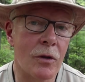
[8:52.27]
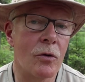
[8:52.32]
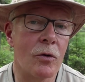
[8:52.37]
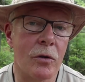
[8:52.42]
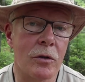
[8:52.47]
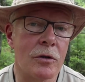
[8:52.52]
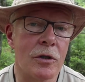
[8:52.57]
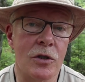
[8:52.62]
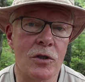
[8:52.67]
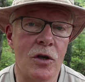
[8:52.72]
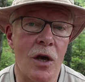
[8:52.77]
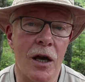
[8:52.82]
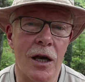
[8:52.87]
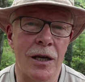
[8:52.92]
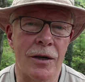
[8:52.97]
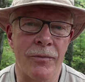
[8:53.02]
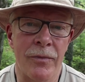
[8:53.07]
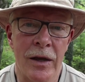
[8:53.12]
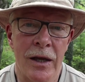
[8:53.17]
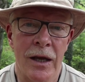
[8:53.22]
good
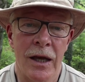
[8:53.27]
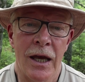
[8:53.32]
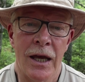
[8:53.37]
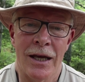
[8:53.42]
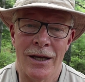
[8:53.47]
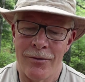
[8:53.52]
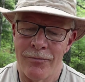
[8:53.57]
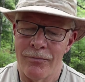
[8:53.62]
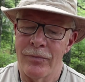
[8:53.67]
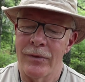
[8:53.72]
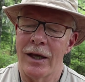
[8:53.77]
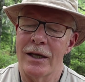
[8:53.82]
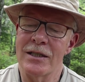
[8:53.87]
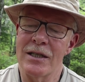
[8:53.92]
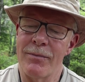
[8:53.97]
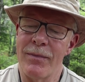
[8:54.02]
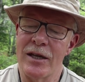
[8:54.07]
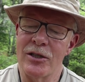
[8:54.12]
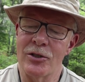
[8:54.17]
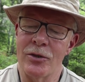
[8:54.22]
design.
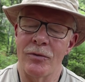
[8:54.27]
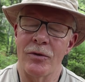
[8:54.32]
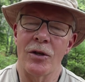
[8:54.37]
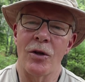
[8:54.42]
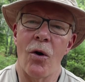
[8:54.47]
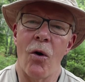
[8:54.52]
As I mentioned,